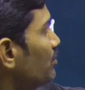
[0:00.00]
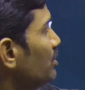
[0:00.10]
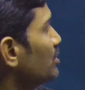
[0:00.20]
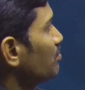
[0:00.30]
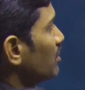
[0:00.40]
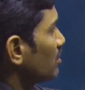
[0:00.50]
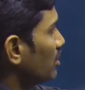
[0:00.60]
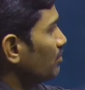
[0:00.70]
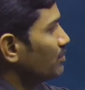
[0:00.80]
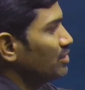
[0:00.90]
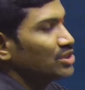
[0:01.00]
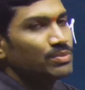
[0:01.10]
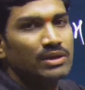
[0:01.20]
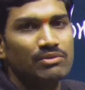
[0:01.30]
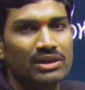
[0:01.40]
this part,
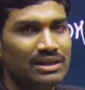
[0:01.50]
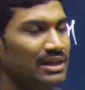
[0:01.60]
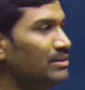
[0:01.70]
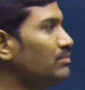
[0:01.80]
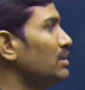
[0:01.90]
what is the name?